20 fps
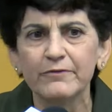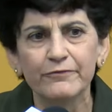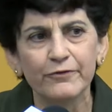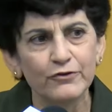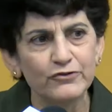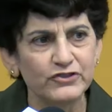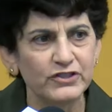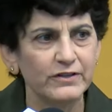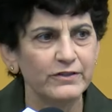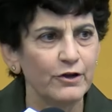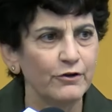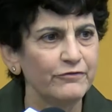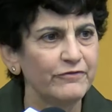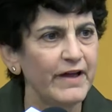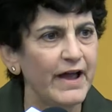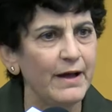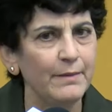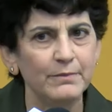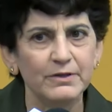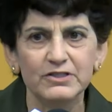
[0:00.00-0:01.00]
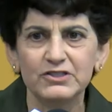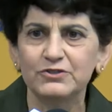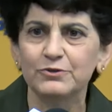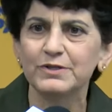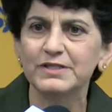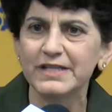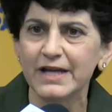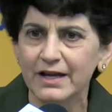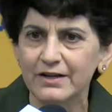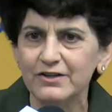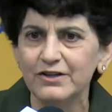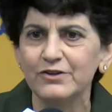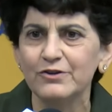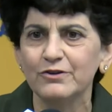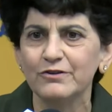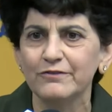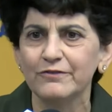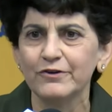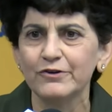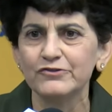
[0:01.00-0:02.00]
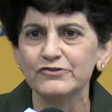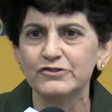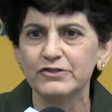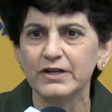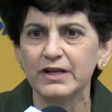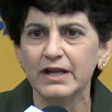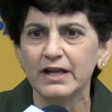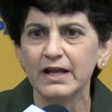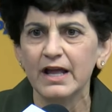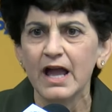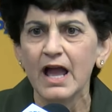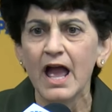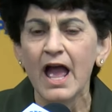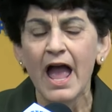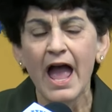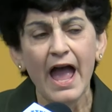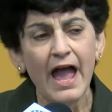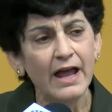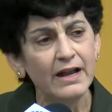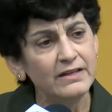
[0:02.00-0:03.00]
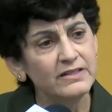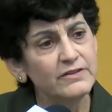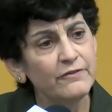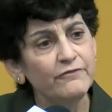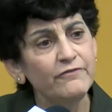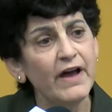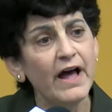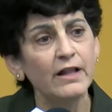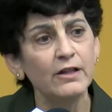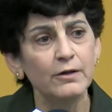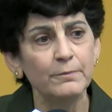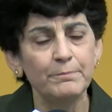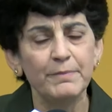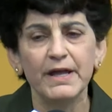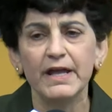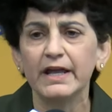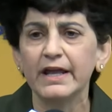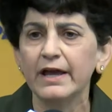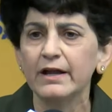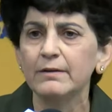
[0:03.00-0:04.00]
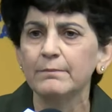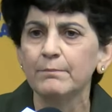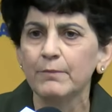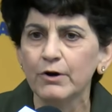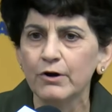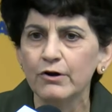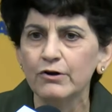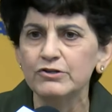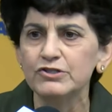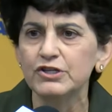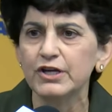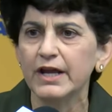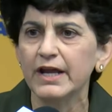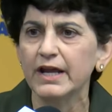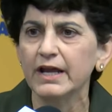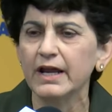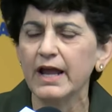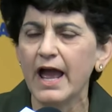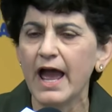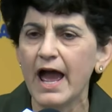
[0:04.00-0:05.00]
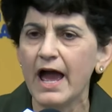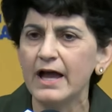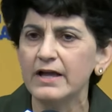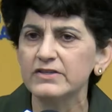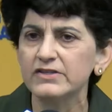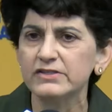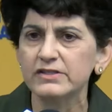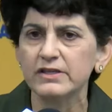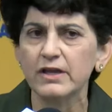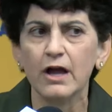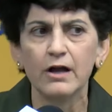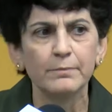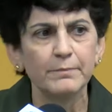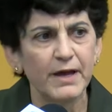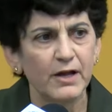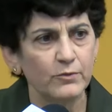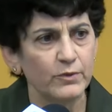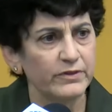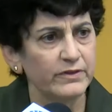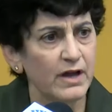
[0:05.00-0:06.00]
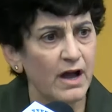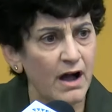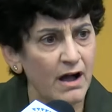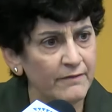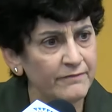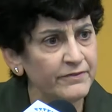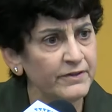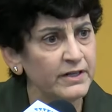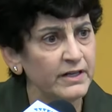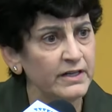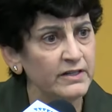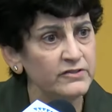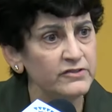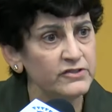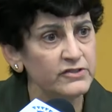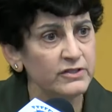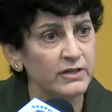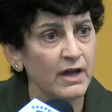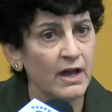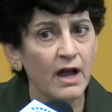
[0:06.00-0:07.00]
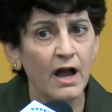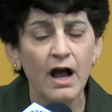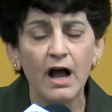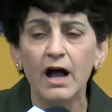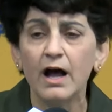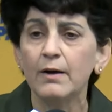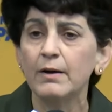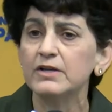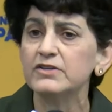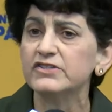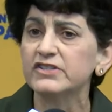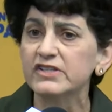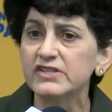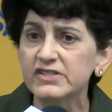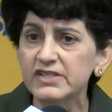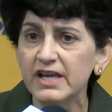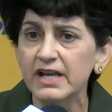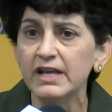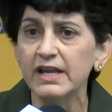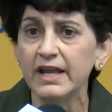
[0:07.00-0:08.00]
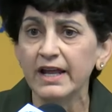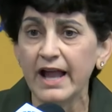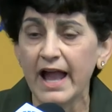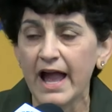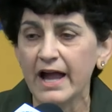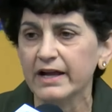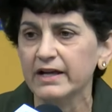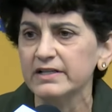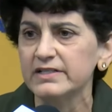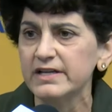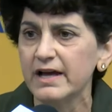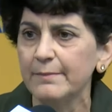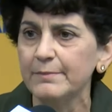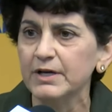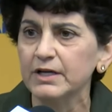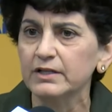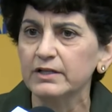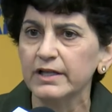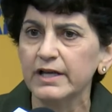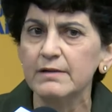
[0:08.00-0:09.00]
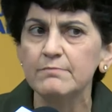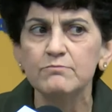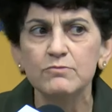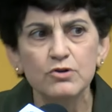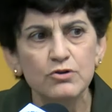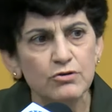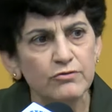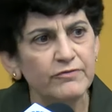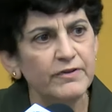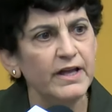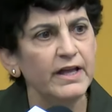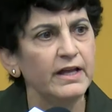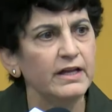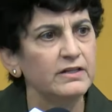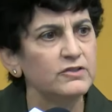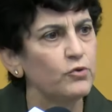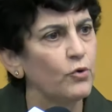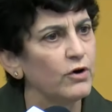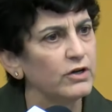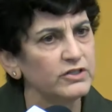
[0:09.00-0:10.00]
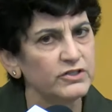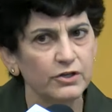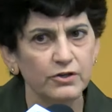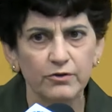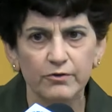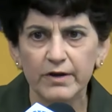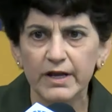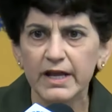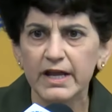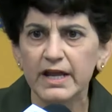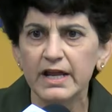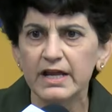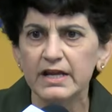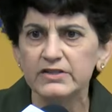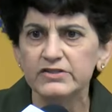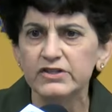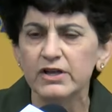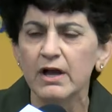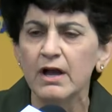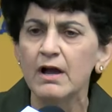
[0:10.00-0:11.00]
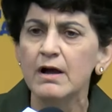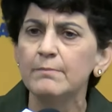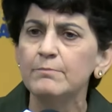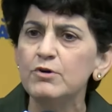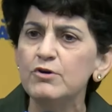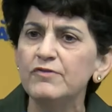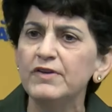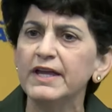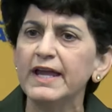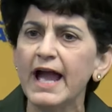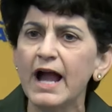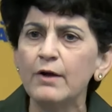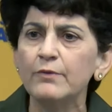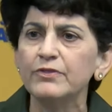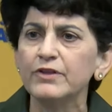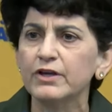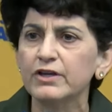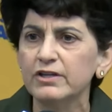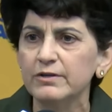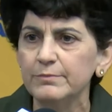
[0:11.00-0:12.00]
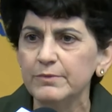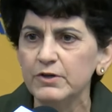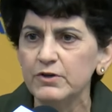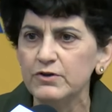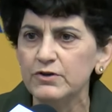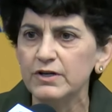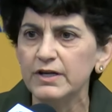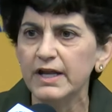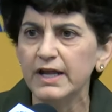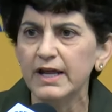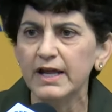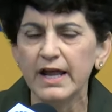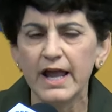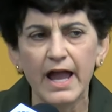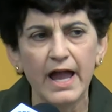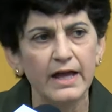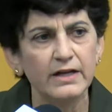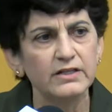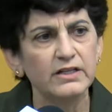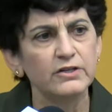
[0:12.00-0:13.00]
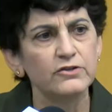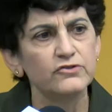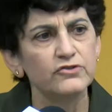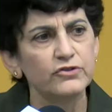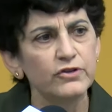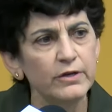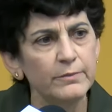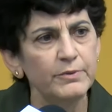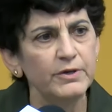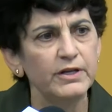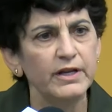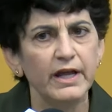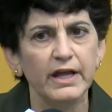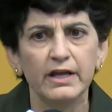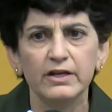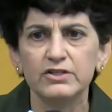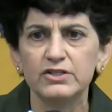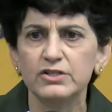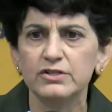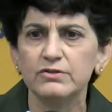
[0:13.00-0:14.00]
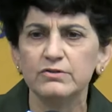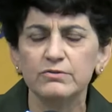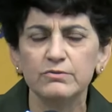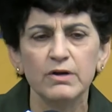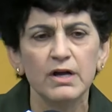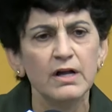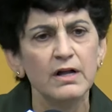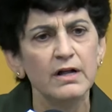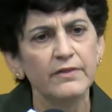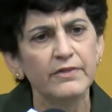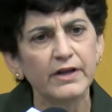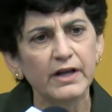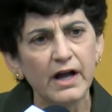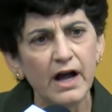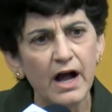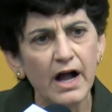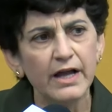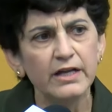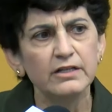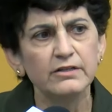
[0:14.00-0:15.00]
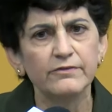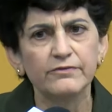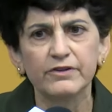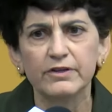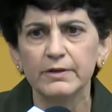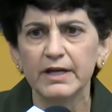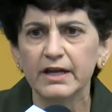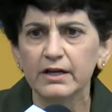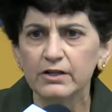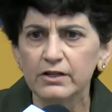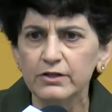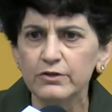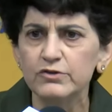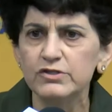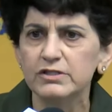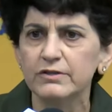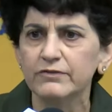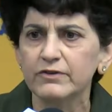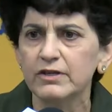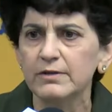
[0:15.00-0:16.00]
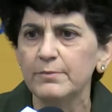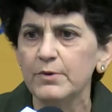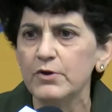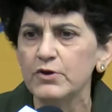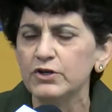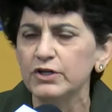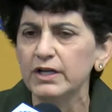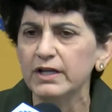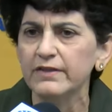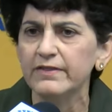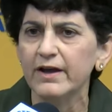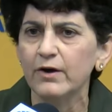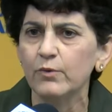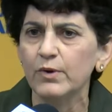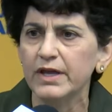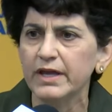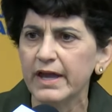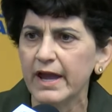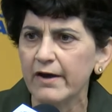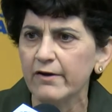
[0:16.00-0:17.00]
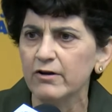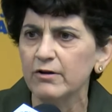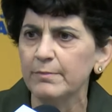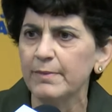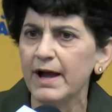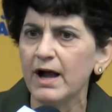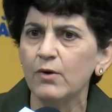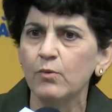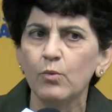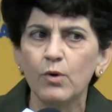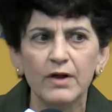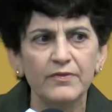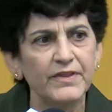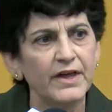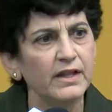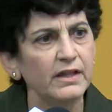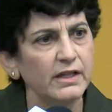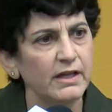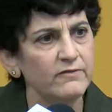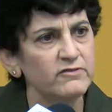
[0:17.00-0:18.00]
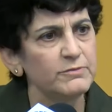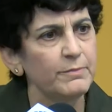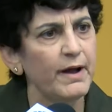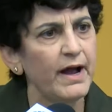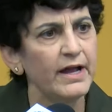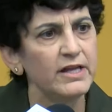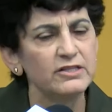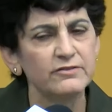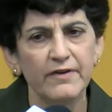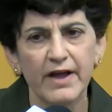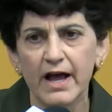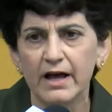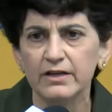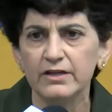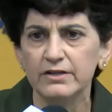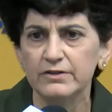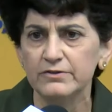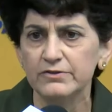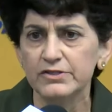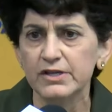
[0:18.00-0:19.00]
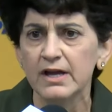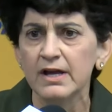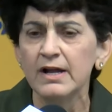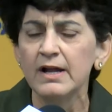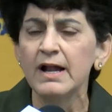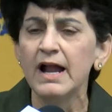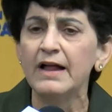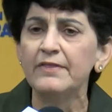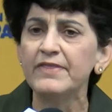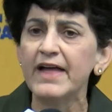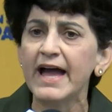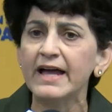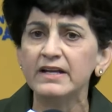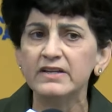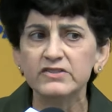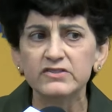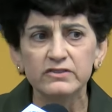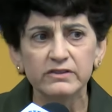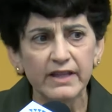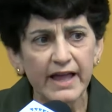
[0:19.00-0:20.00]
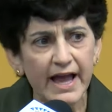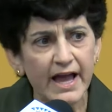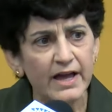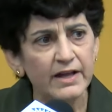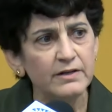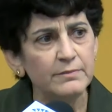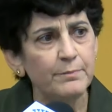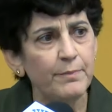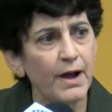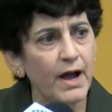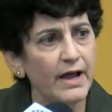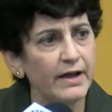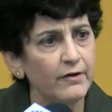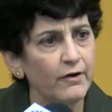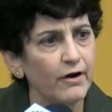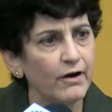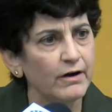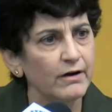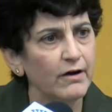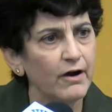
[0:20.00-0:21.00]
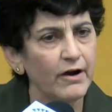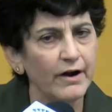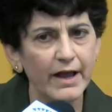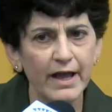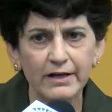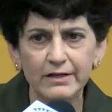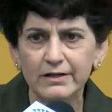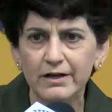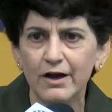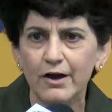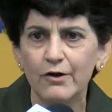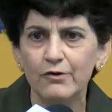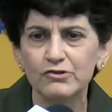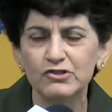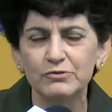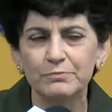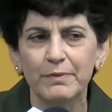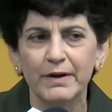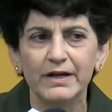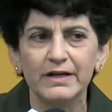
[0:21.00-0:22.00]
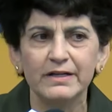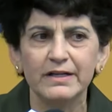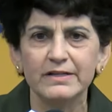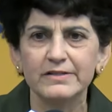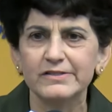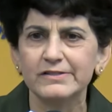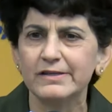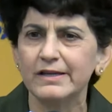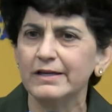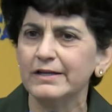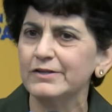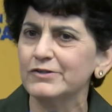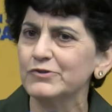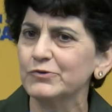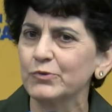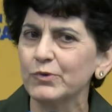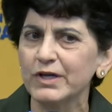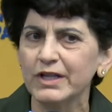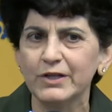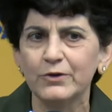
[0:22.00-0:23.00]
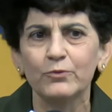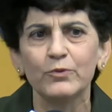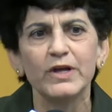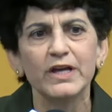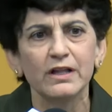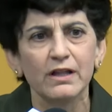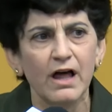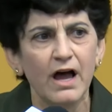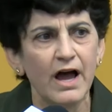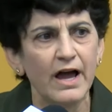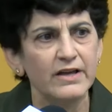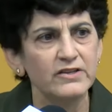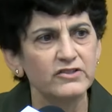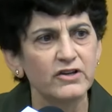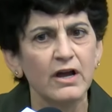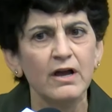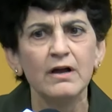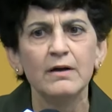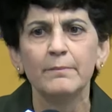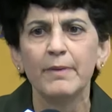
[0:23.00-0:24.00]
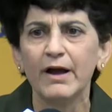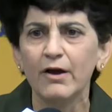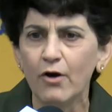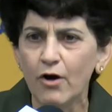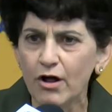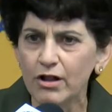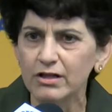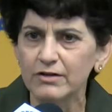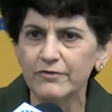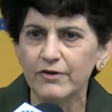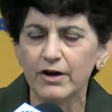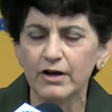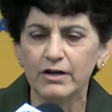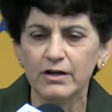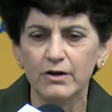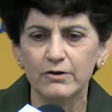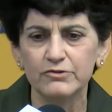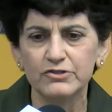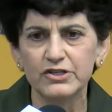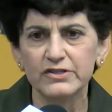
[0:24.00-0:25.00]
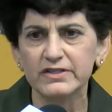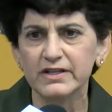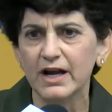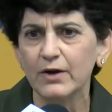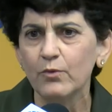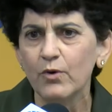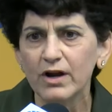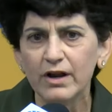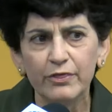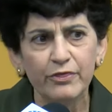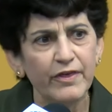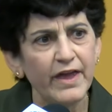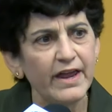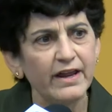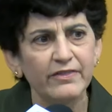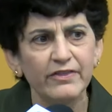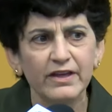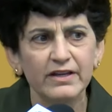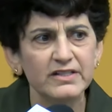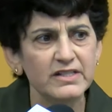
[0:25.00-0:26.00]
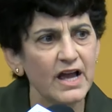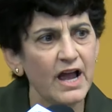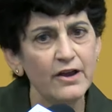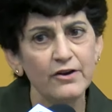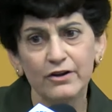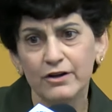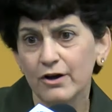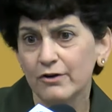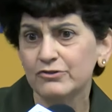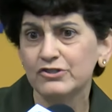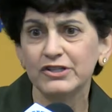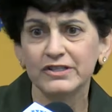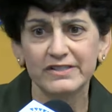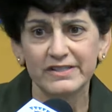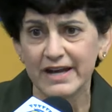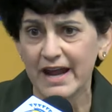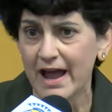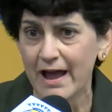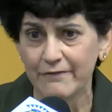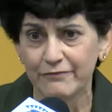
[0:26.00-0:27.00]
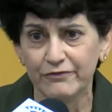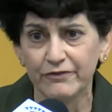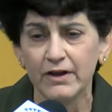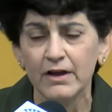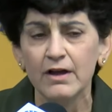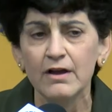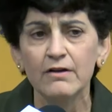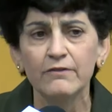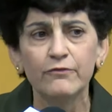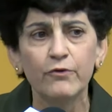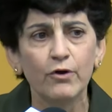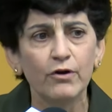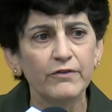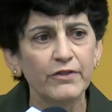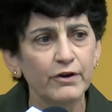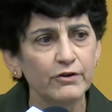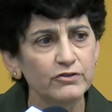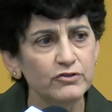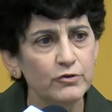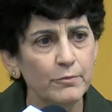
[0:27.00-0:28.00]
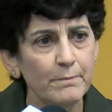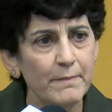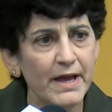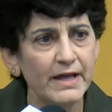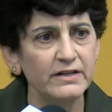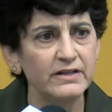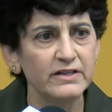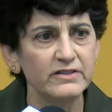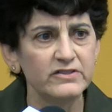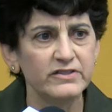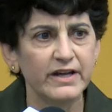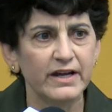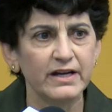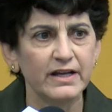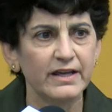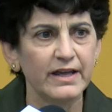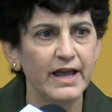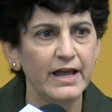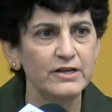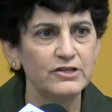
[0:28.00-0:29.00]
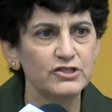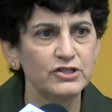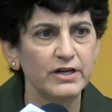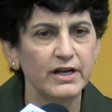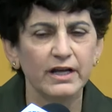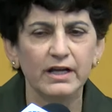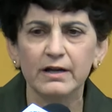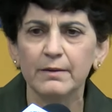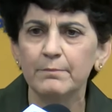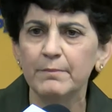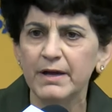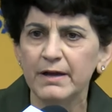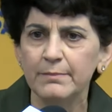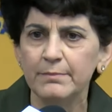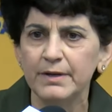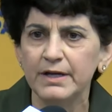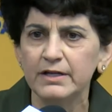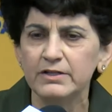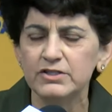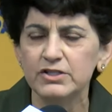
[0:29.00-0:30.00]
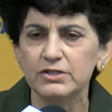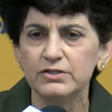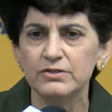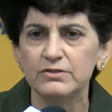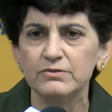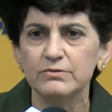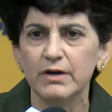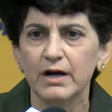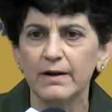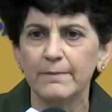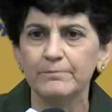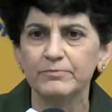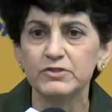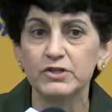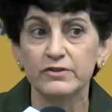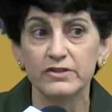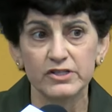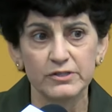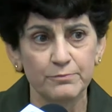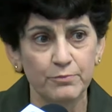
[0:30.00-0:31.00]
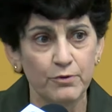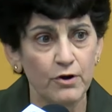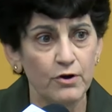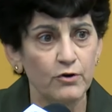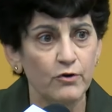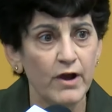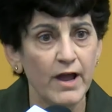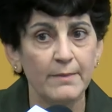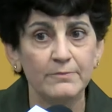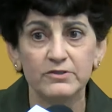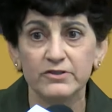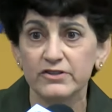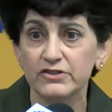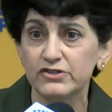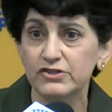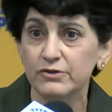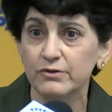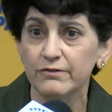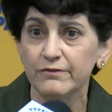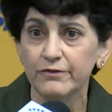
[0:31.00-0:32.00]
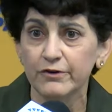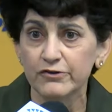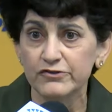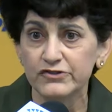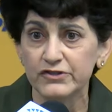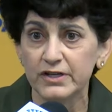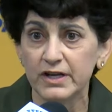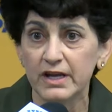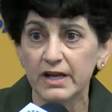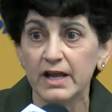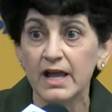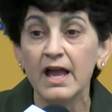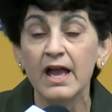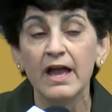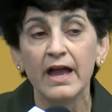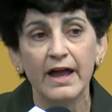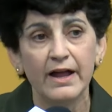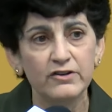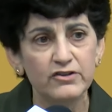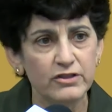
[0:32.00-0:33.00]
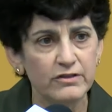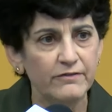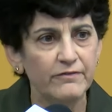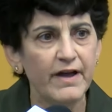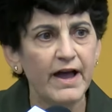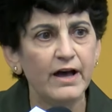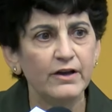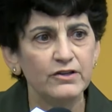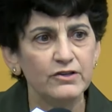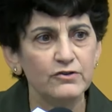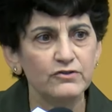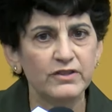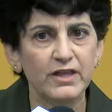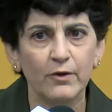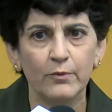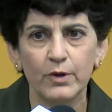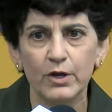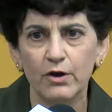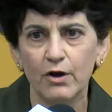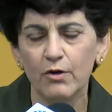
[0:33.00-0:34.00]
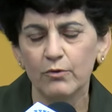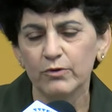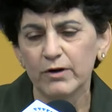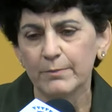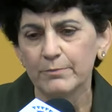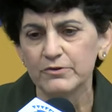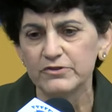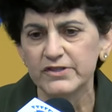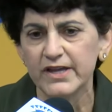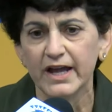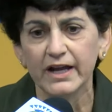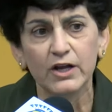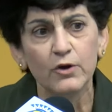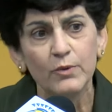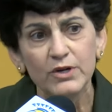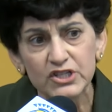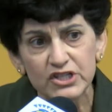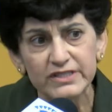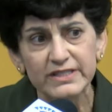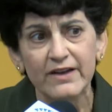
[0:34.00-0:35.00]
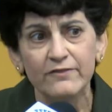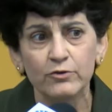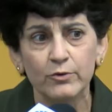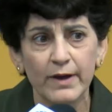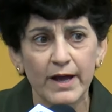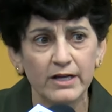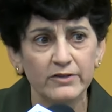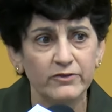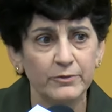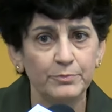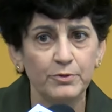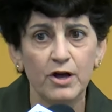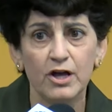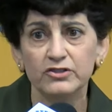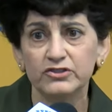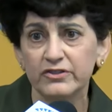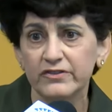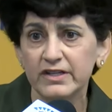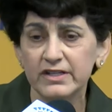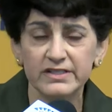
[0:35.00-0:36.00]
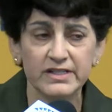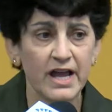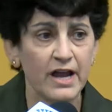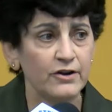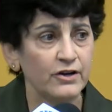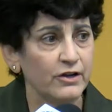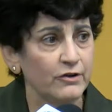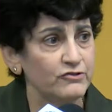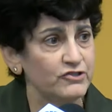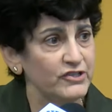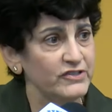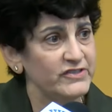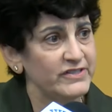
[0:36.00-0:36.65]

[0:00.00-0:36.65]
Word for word: the first in their families to attend a university, and developing and emerging as young men with confidence, uh, succeeding academically, moving toward degrees, moving out in the community, and contributing contributing to the kind of inclusive community that we care about, one that lives by its values. And that is led by our, our head coach, but it is, it is really realized by all of our coaches. And I want to thank the entire coaching staff for their tremendous dedication and commitment to, um, to this program, to this university, and to the values that we all represent. Can we just have a round of applause to the entire coaching